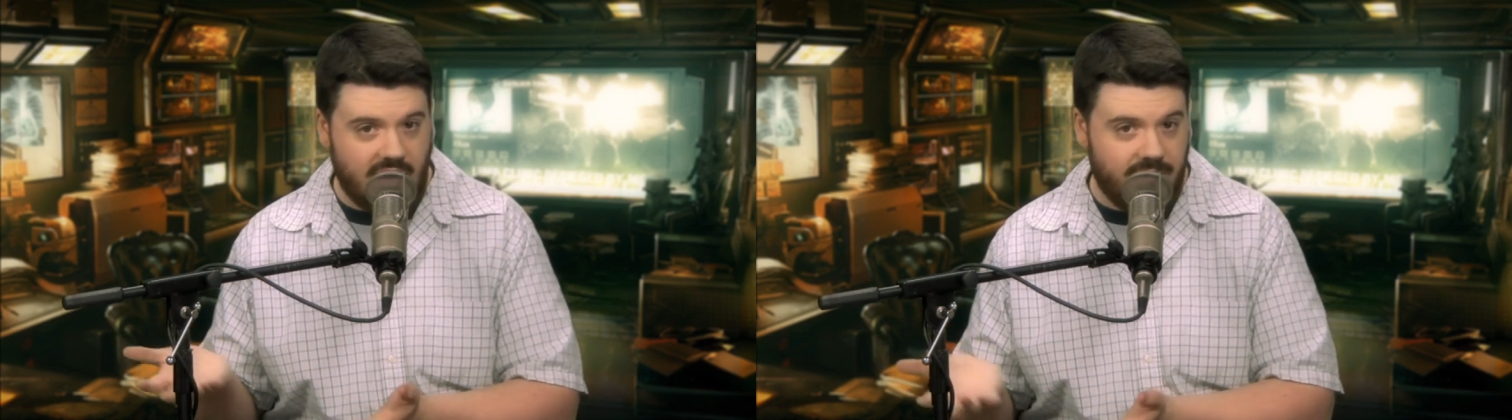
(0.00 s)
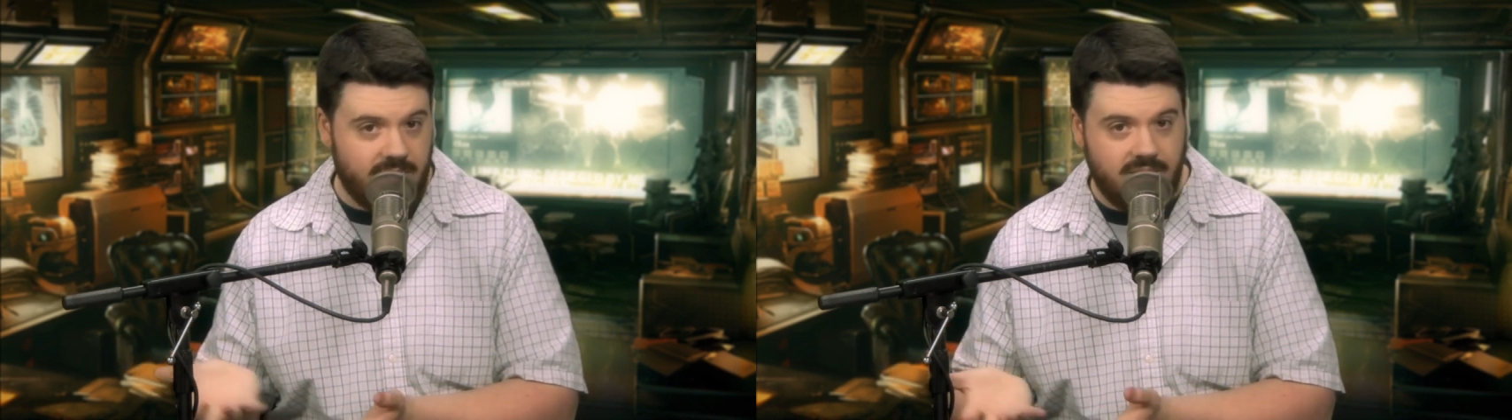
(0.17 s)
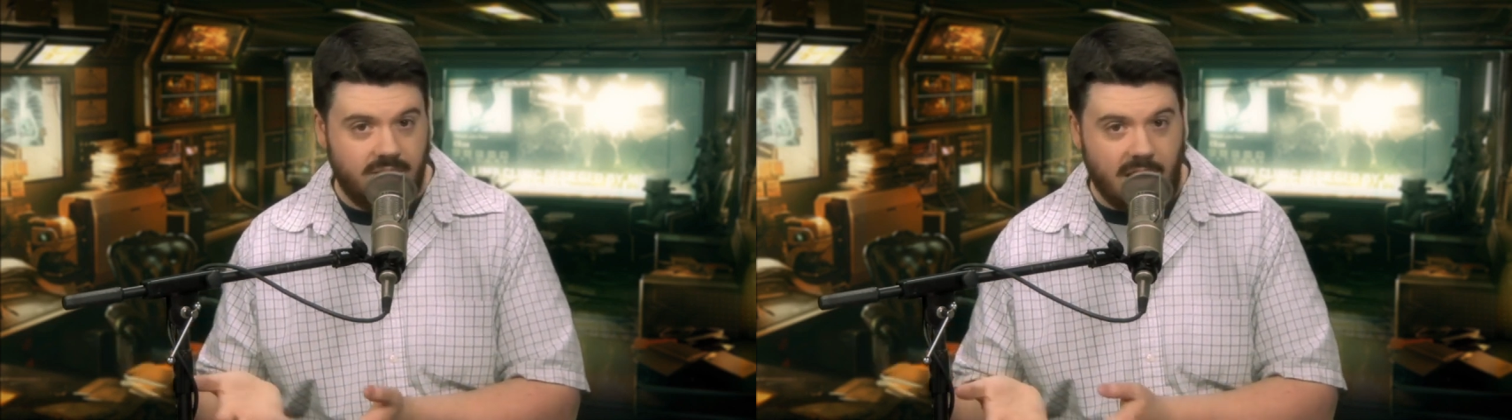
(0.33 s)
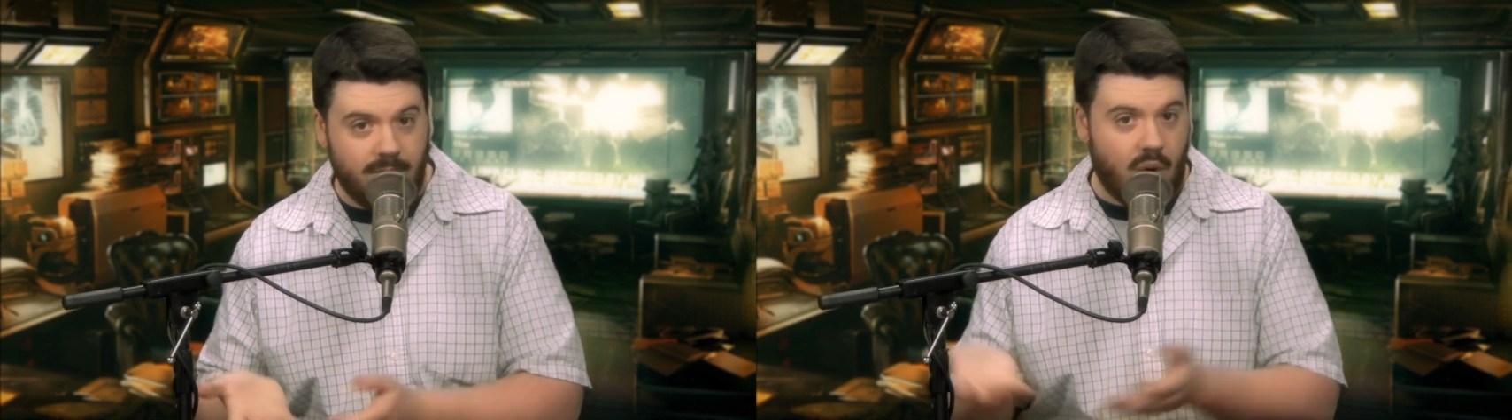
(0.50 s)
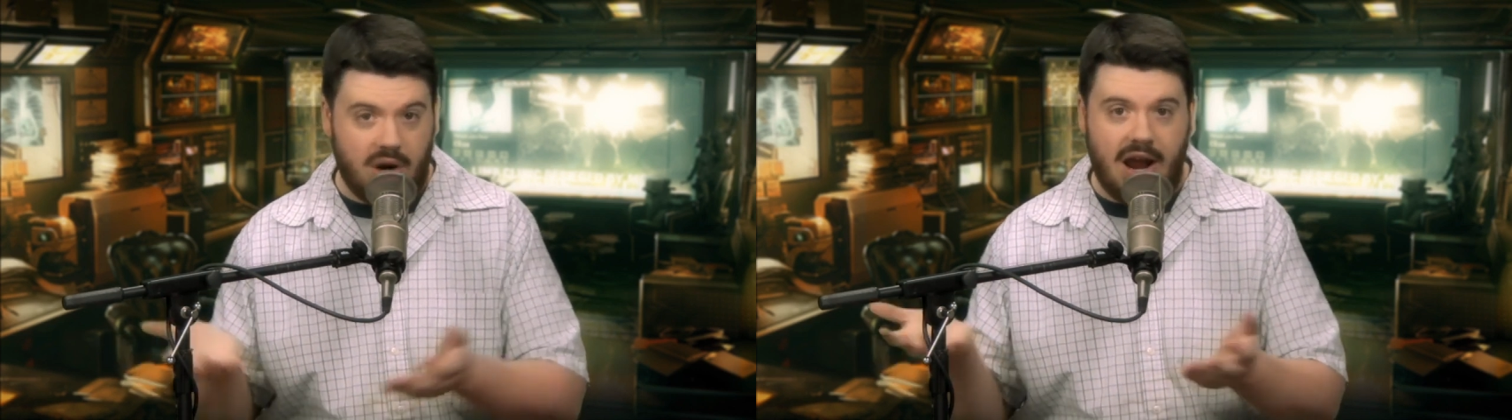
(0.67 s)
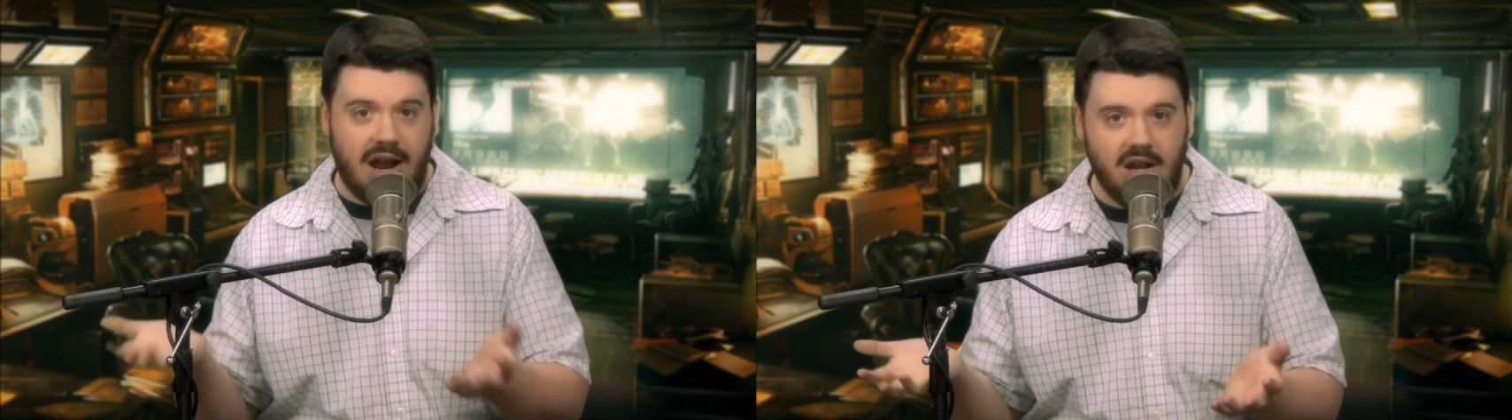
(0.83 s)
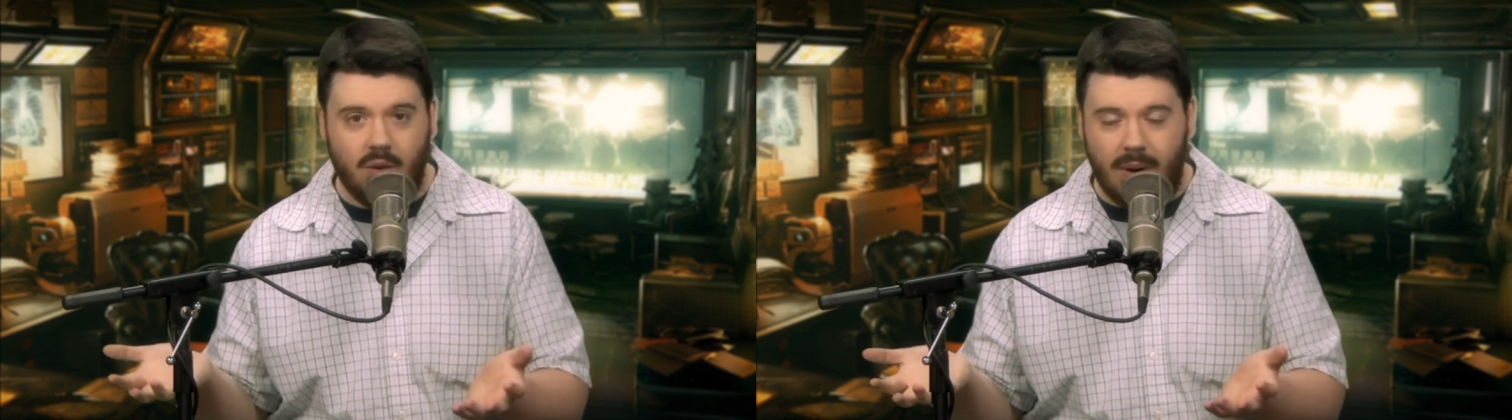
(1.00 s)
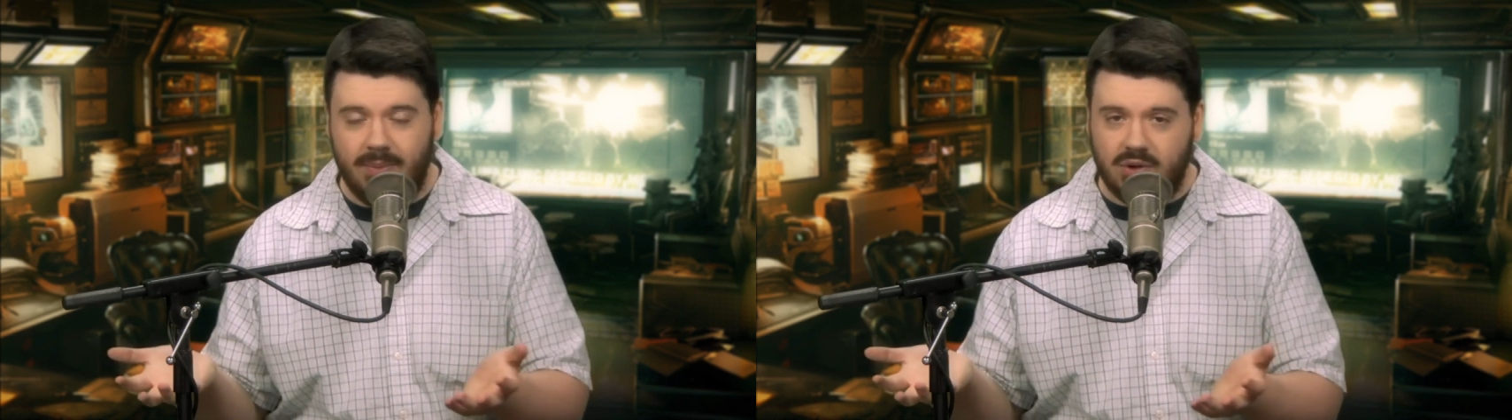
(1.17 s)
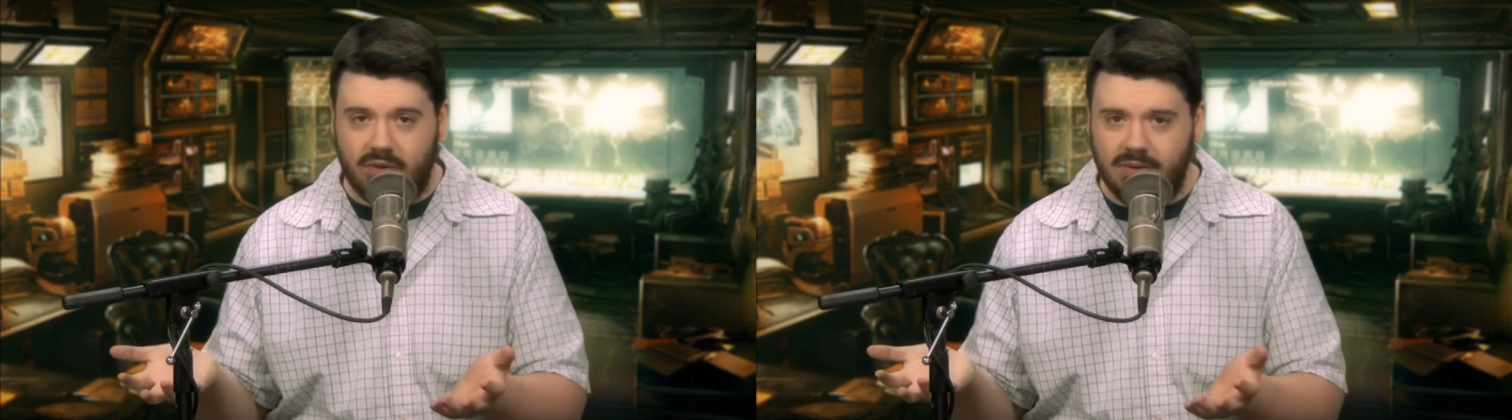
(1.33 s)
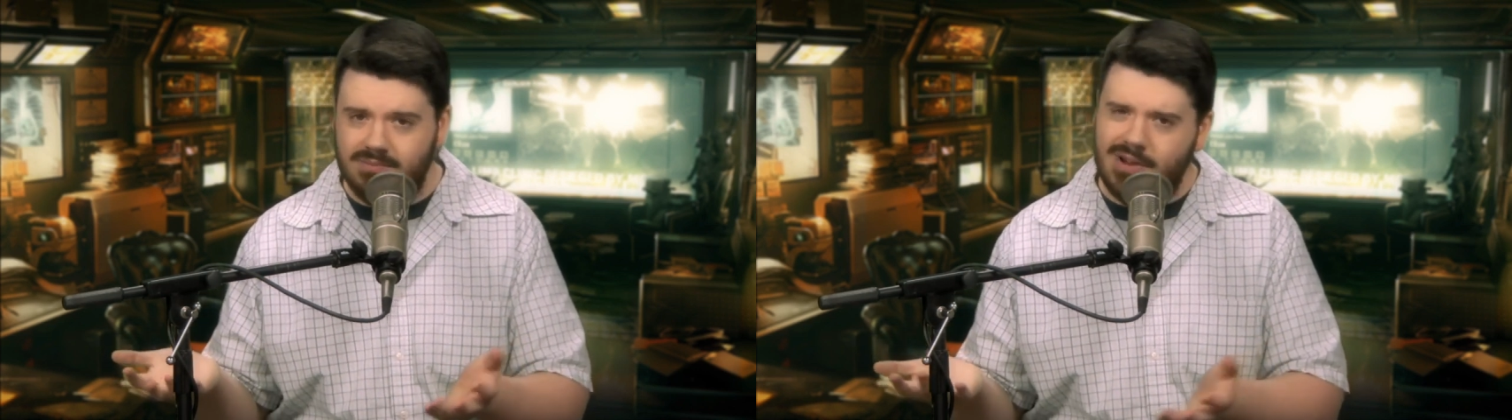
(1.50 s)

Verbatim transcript: have port 80, a web server?